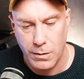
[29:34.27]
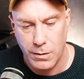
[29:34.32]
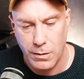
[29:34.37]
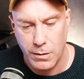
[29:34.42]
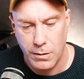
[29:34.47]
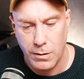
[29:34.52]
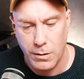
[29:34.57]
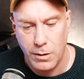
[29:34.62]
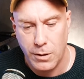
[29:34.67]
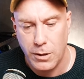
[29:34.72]

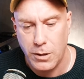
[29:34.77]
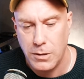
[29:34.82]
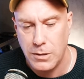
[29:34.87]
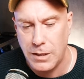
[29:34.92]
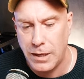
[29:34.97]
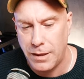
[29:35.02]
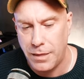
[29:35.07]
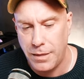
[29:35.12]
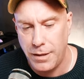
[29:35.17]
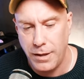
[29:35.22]
So
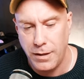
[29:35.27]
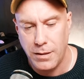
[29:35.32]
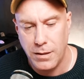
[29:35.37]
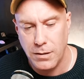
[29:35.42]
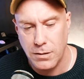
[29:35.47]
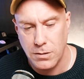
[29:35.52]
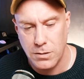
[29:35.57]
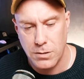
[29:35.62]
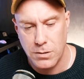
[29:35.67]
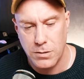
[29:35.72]
I think
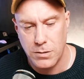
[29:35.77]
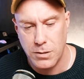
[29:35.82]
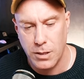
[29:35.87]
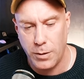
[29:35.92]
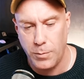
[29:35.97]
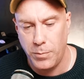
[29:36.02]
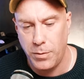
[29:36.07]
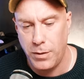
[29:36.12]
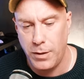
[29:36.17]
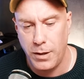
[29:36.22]
there's
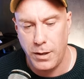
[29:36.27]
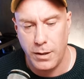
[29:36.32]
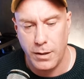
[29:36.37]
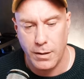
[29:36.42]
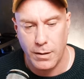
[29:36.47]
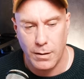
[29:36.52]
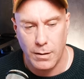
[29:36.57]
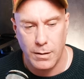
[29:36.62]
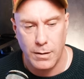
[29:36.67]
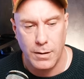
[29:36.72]

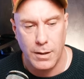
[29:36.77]
something